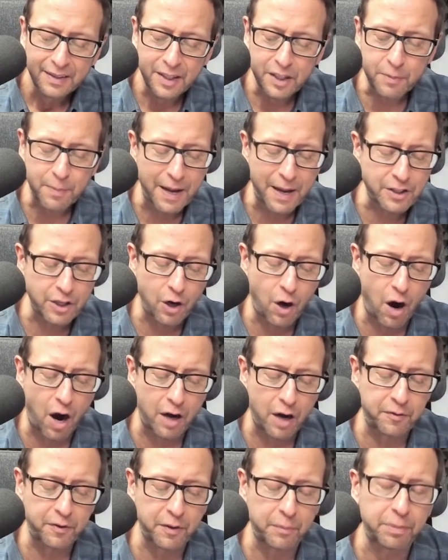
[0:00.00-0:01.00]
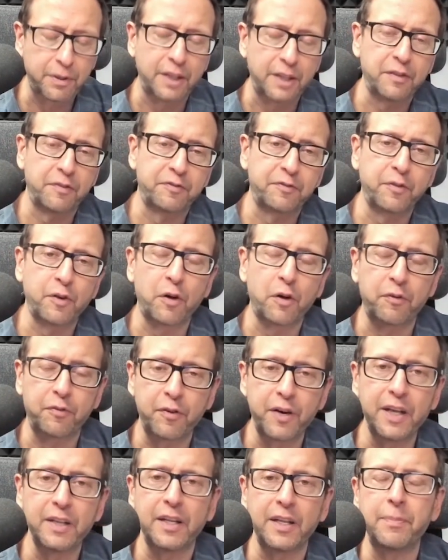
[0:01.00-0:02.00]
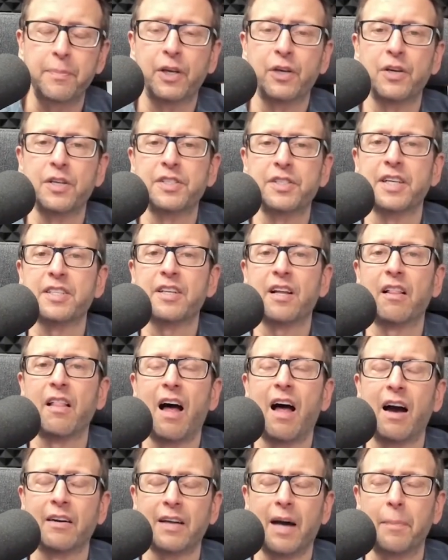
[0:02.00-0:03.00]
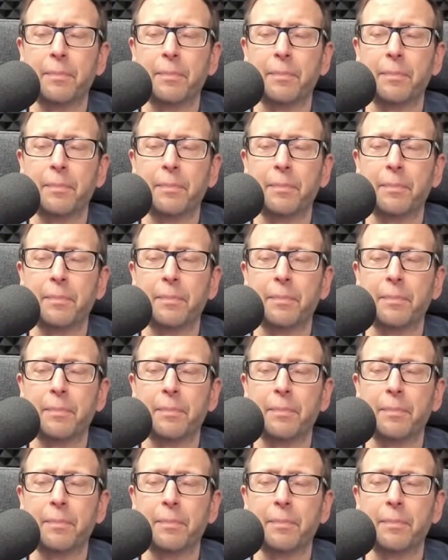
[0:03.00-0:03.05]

This makes it harder for the blood to flow freely because there's clogged